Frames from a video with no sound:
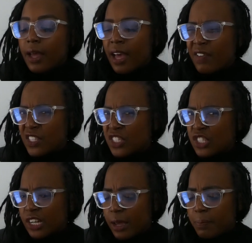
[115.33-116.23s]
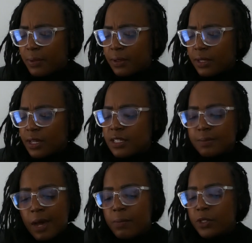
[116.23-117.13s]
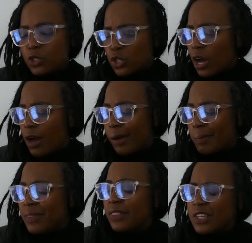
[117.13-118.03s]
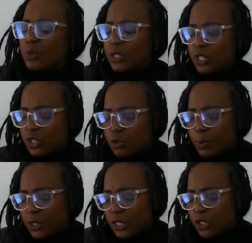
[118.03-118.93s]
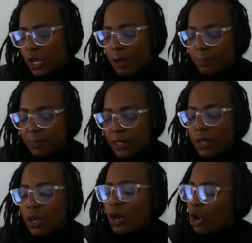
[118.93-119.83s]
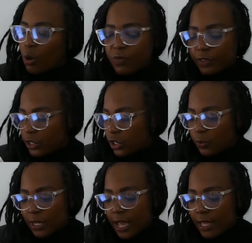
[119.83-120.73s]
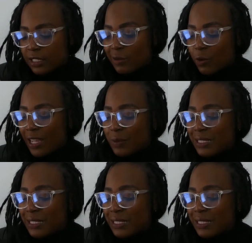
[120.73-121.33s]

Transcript: Evan stood up. His mom was strong, but this was a two-person job. Hopefully she wouldn't ask him why he was